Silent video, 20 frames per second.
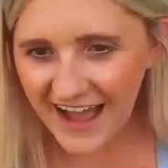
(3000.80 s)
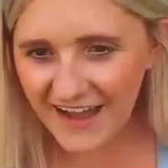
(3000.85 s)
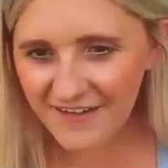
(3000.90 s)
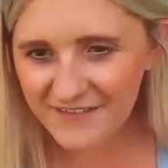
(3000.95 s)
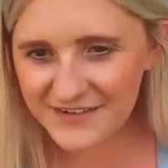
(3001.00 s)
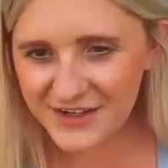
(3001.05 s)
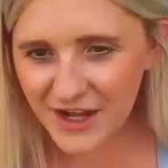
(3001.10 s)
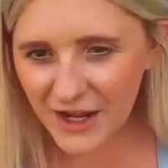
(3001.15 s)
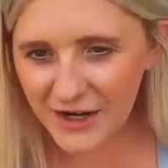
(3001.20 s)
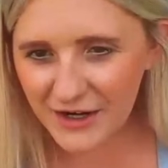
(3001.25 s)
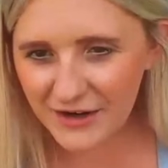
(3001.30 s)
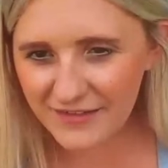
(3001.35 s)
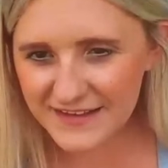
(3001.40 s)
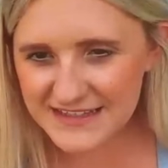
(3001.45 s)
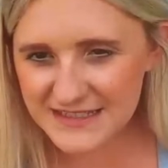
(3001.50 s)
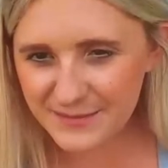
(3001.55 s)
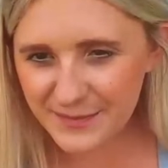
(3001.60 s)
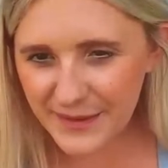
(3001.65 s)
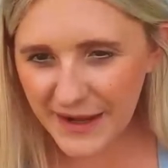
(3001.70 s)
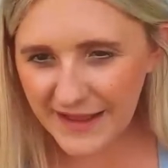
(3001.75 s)
I have a
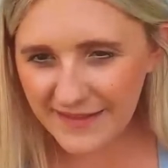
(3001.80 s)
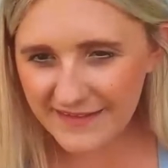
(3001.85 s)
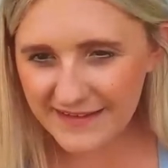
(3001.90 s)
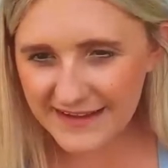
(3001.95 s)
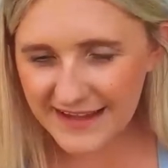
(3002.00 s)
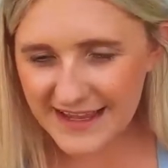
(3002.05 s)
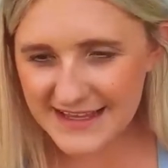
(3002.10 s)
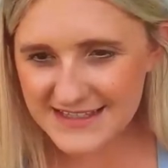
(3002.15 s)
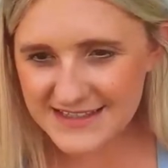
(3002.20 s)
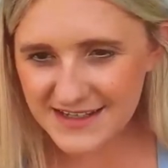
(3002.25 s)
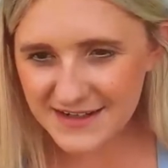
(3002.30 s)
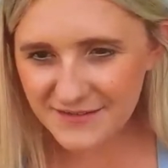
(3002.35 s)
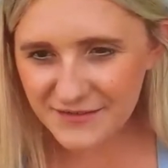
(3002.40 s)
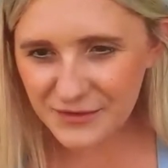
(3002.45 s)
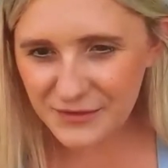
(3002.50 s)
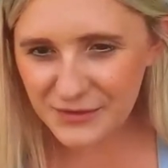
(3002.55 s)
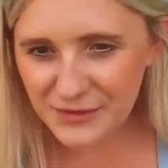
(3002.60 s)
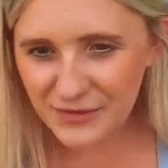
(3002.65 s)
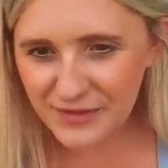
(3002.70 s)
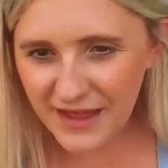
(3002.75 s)
daughter that's a pilot, in case none
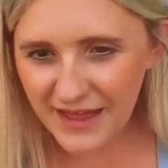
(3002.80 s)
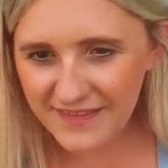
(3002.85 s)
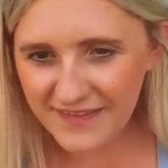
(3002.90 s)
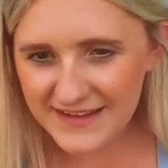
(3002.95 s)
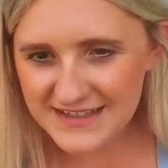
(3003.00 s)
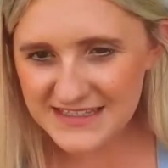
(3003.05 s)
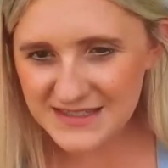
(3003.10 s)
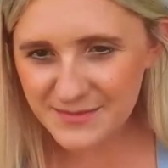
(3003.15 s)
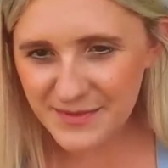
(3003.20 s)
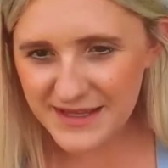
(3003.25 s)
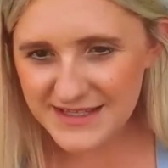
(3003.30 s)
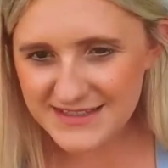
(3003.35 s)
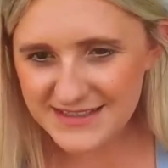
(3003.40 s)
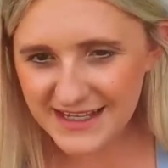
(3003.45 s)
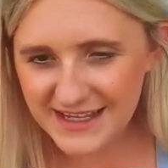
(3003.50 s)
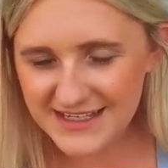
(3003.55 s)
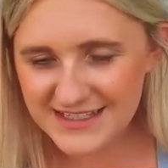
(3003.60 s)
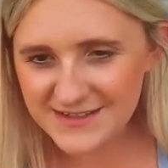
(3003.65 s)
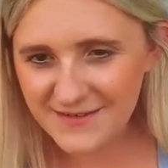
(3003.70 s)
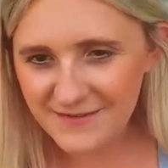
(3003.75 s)
of you knew that. That's the
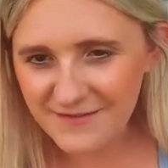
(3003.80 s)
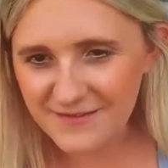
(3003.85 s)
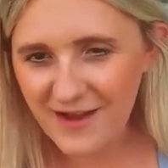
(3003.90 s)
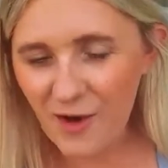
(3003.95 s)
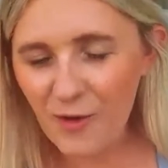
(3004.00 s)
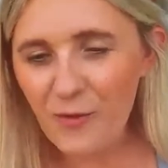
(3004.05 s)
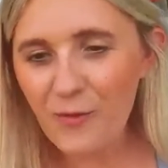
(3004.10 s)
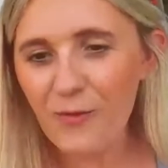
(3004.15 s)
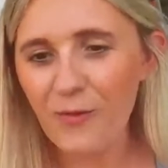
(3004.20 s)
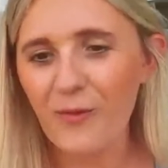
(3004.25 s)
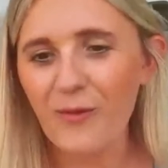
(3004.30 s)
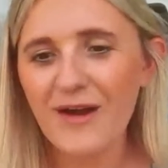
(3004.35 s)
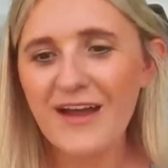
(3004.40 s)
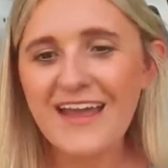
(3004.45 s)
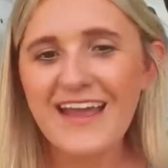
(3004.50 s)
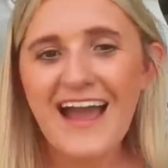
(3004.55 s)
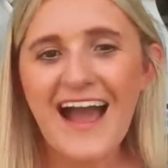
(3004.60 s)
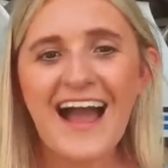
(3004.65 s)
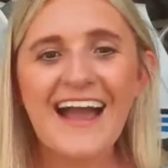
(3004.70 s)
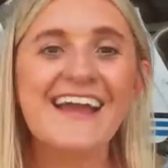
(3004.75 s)
best gift. Oh,
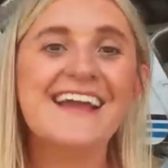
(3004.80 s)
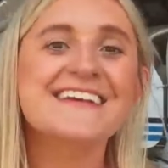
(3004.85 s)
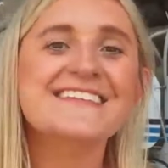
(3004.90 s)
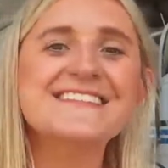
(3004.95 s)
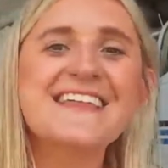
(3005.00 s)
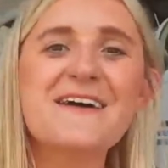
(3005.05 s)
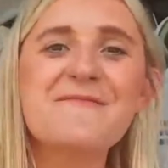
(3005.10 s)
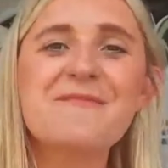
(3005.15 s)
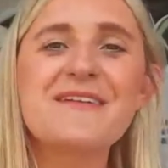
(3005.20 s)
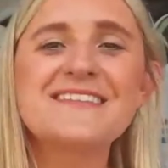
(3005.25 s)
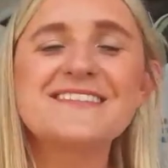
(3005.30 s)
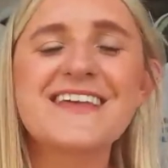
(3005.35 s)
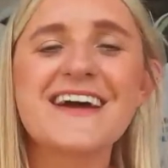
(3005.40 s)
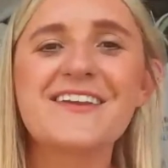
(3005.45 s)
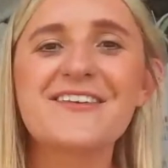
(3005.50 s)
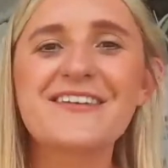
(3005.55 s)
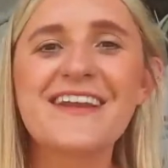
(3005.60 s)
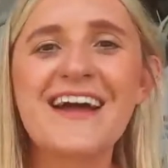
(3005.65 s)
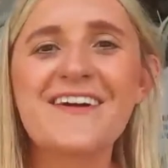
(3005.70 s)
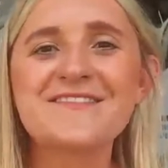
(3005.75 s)
I guess that means
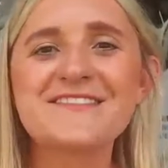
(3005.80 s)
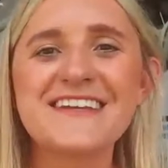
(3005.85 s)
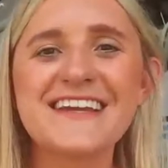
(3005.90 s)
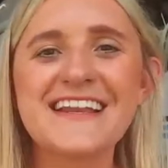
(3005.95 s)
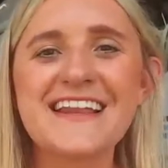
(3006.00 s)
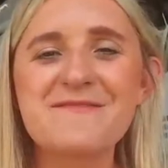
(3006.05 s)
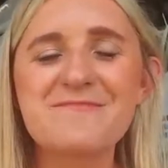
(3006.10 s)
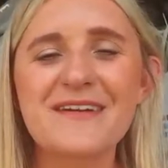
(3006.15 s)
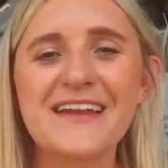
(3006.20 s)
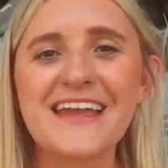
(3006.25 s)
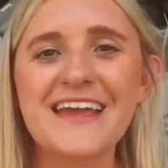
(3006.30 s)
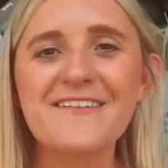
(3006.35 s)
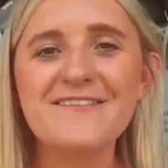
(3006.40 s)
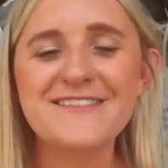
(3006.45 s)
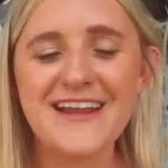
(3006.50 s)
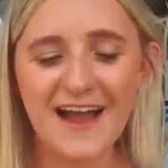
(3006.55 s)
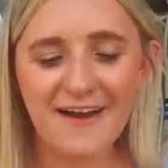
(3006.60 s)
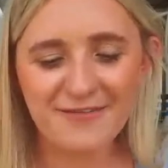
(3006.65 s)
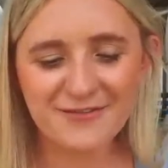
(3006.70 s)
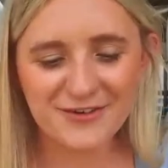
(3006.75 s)
I don't have to get him a
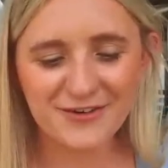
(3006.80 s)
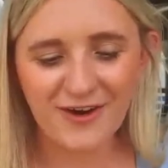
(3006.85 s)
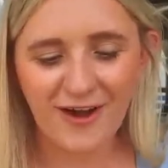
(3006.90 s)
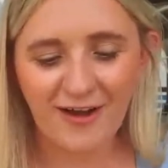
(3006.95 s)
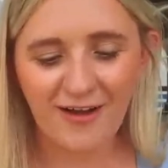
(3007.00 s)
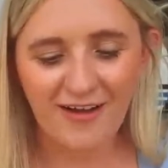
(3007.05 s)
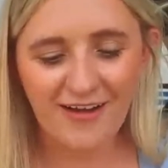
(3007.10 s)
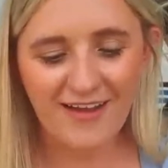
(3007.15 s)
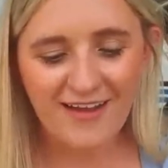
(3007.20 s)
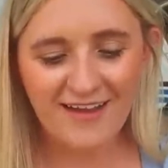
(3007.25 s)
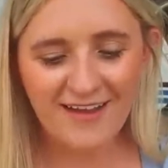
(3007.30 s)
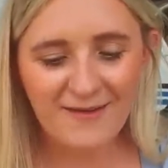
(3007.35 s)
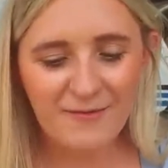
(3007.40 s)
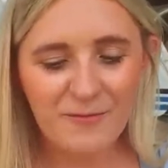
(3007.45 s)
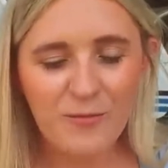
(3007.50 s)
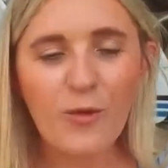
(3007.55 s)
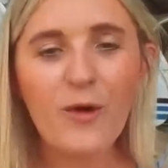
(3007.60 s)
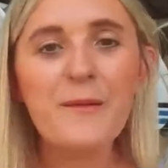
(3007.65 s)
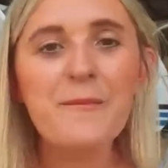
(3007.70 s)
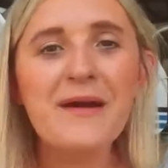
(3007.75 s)
gift after all.
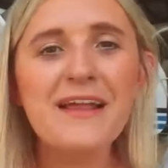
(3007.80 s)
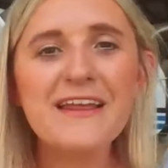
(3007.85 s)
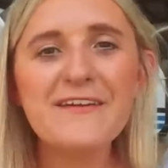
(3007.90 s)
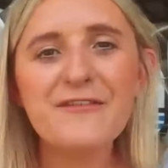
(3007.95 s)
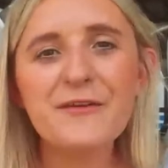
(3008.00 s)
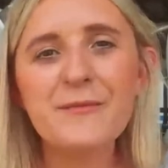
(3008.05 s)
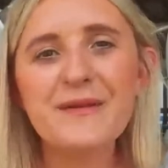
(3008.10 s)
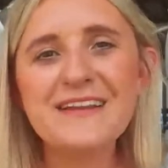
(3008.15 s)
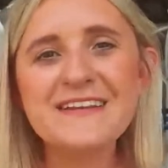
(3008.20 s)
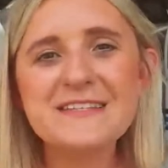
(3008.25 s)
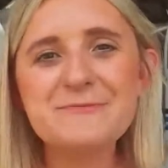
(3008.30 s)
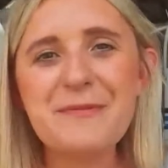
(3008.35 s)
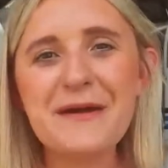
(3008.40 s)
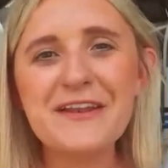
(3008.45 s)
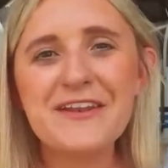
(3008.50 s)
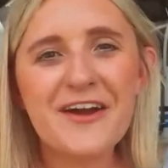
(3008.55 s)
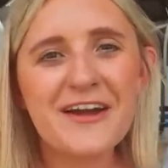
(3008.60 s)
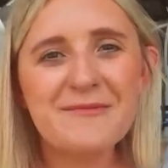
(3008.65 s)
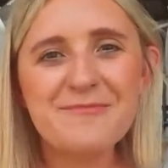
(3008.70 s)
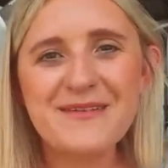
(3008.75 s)
More money for me to
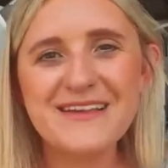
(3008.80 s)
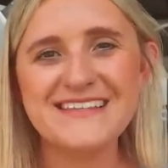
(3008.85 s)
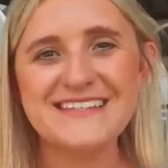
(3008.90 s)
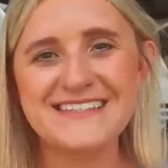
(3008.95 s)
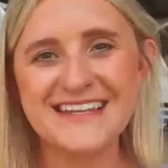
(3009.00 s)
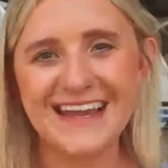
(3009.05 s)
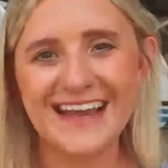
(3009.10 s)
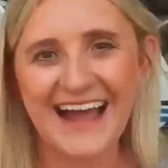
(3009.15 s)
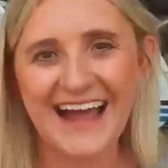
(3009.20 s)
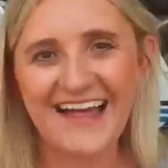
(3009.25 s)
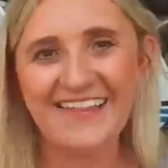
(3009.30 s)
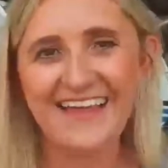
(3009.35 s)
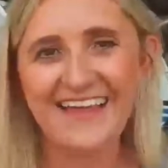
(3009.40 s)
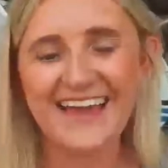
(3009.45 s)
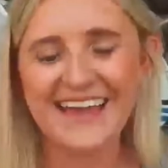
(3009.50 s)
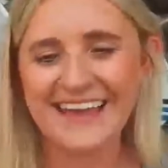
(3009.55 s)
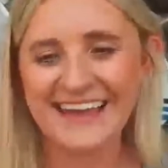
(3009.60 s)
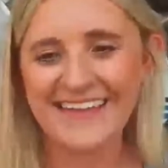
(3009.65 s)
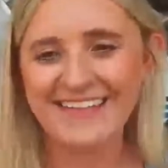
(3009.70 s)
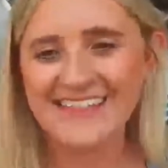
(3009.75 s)
spend on MystiK. I
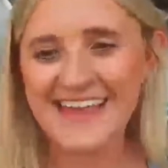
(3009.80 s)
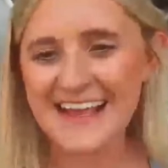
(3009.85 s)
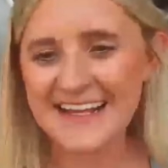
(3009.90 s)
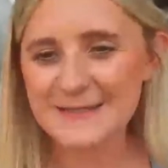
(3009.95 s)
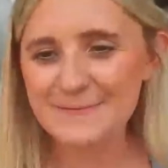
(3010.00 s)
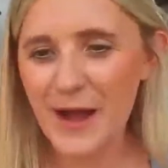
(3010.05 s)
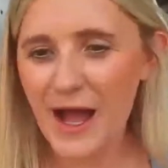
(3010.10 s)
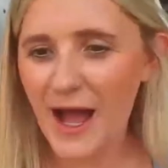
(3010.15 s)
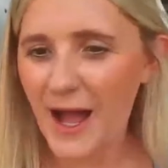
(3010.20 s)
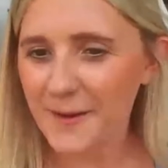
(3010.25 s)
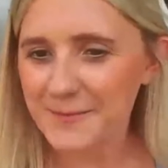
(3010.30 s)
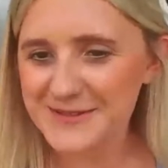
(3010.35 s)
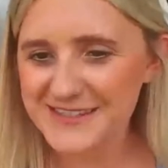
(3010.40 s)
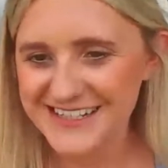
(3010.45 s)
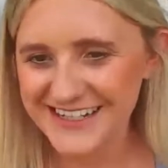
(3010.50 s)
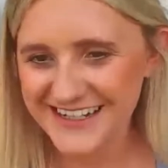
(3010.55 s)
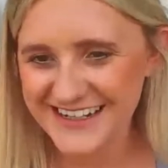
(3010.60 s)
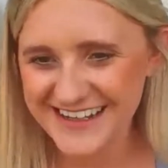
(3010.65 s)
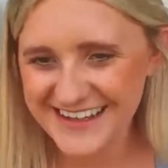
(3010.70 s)
like it. Thanks, Pops.